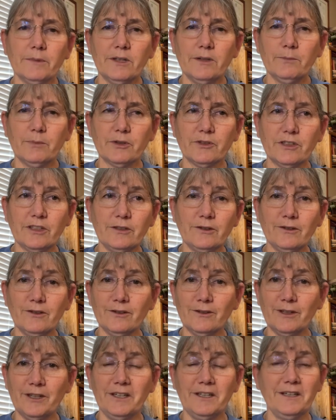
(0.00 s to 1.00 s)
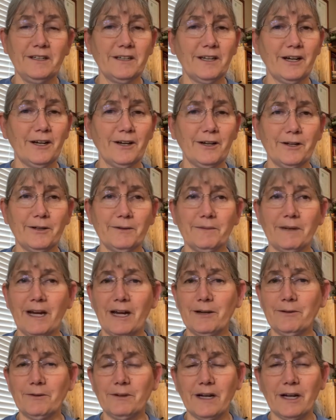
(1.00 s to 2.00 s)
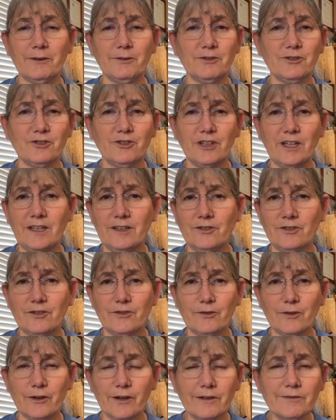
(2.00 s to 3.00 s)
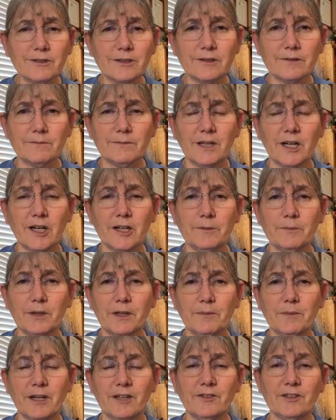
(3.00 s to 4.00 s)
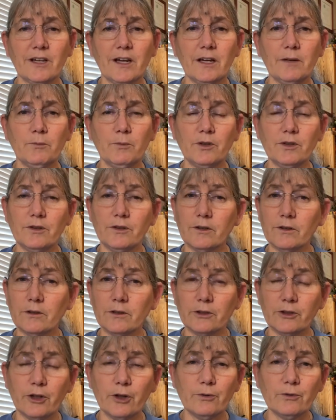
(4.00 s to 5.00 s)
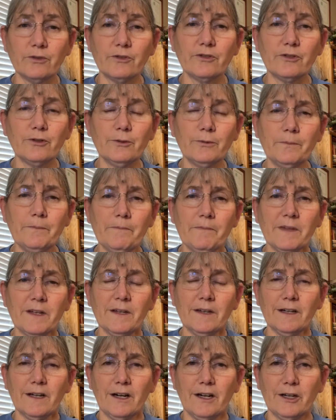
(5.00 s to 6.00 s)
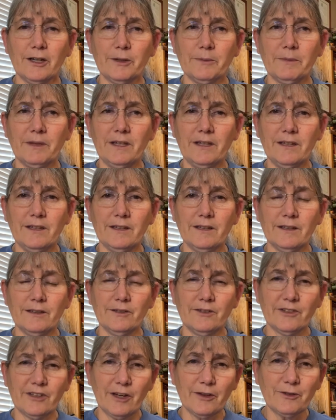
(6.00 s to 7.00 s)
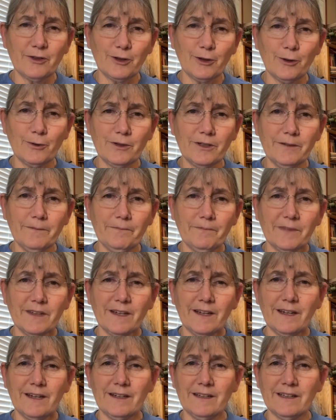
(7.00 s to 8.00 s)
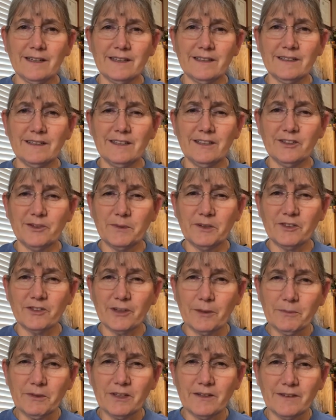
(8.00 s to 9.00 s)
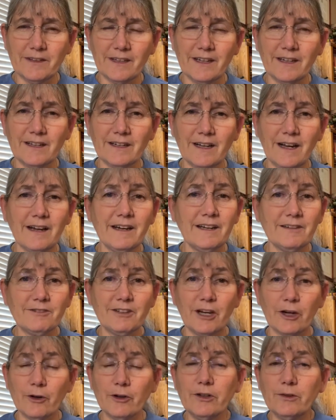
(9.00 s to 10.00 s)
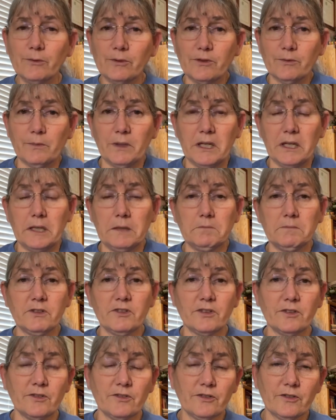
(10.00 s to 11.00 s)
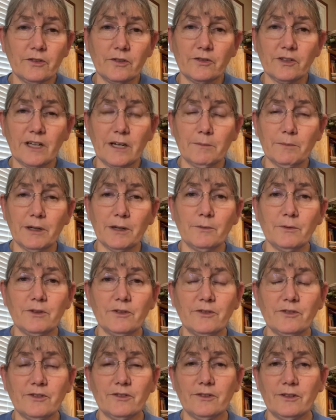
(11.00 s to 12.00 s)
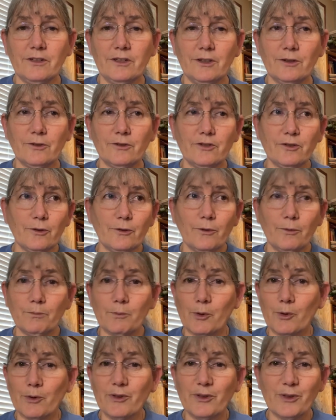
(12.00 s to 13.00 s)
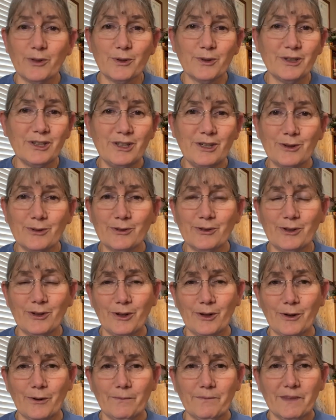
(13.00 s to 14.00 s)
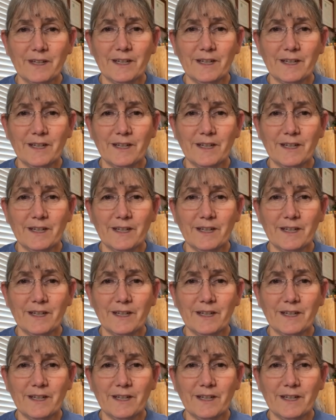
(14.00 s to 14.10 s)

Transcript: Particularly, I was changed forever by my time with the Lakota Sioux in South Dakota. And it's been something that I have carried with me since the time I was, so more than 30 years ago